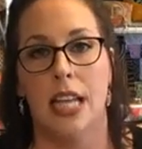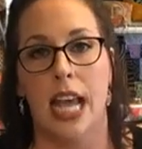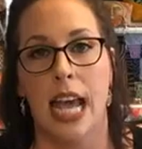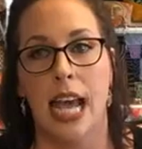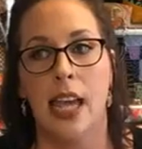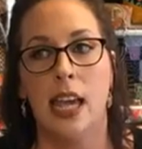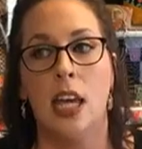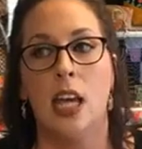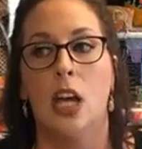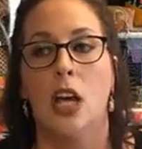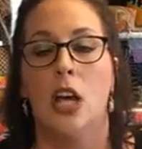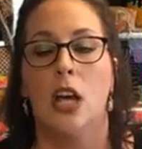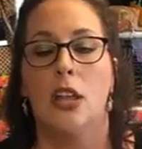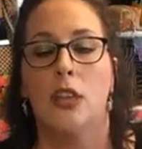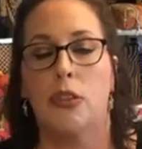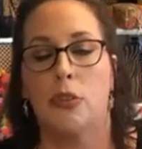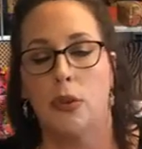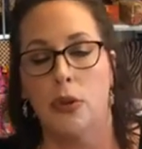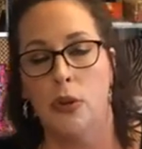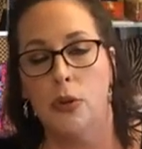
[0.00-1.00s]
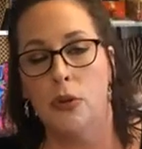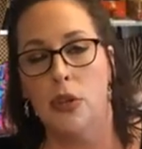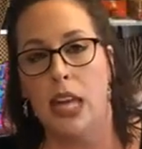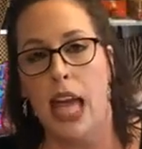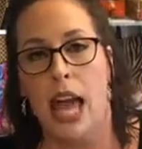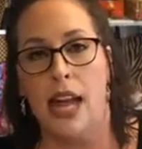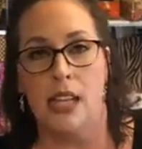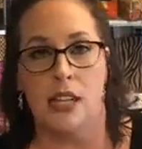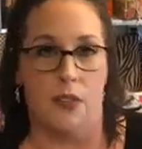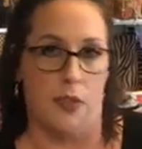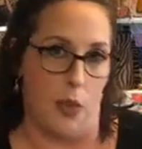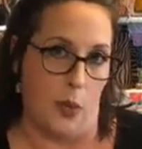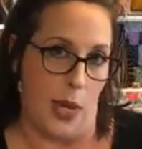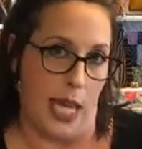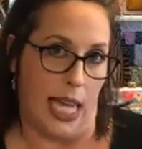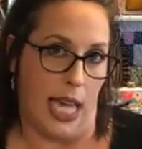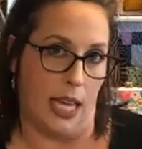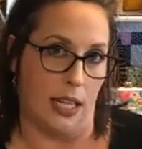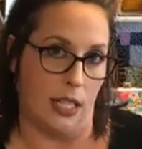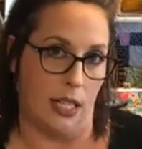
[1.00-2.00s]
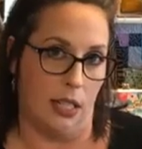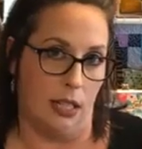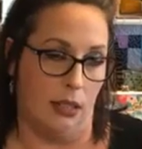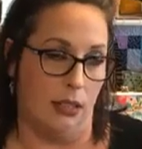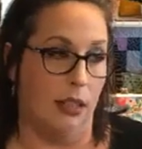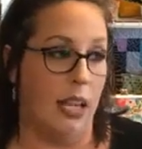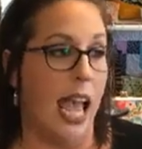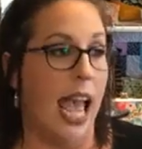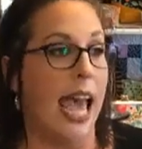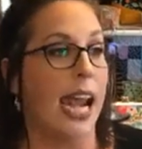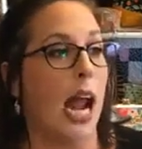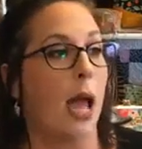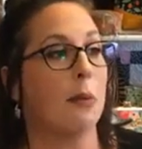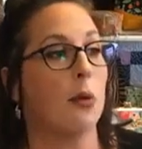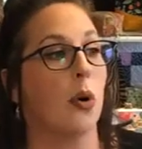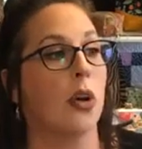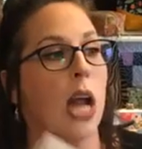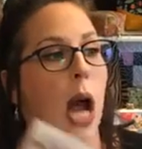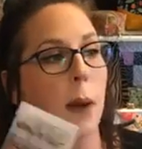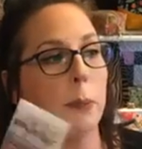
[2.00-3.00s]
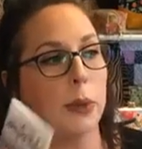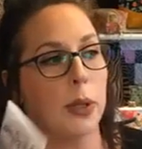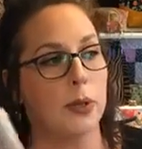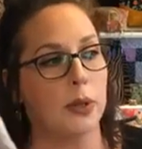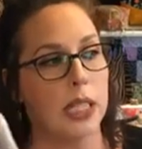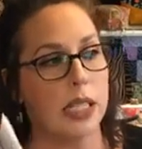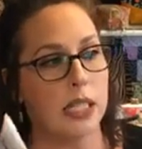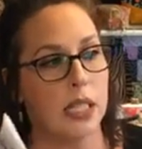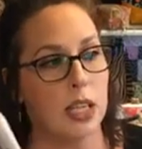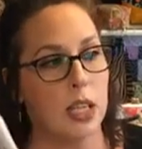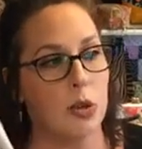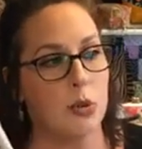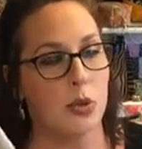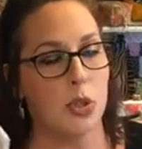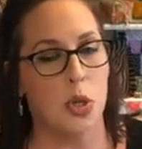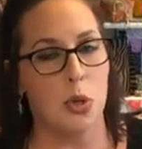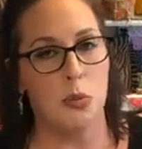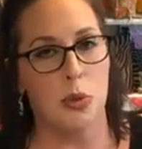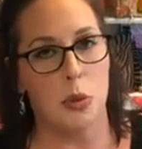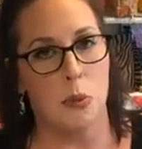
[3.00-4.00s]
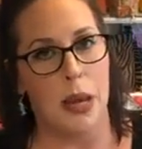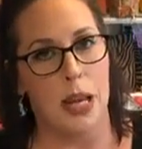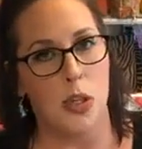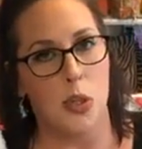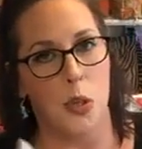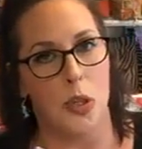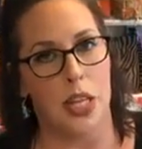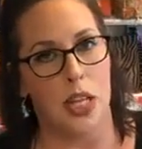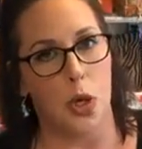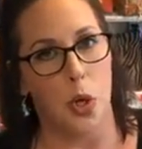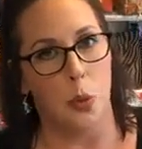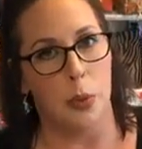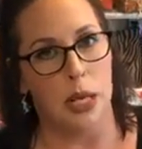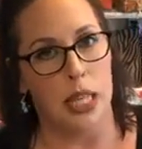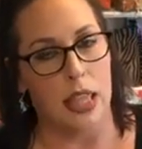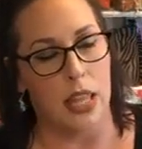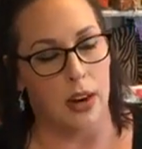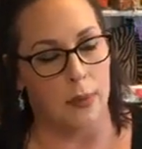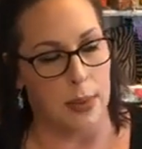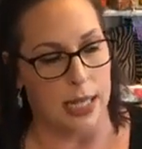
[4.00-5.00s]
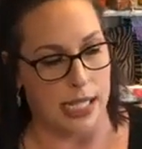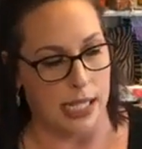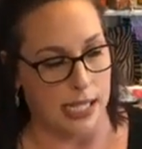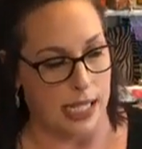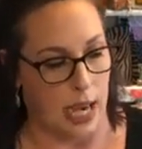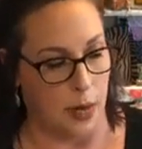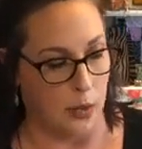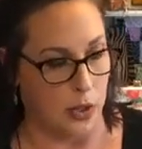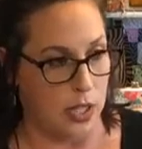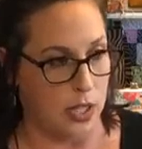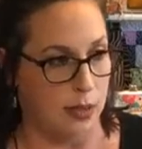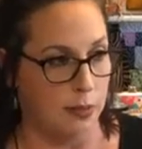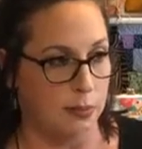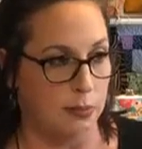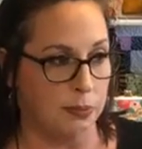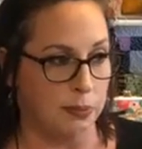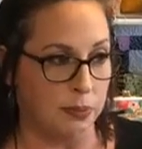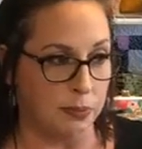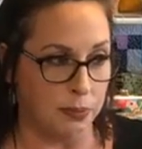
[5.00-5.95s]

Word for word: today through the end of the weekend. And I'm going to upload this to YouTube to make sure that nobody there misses out.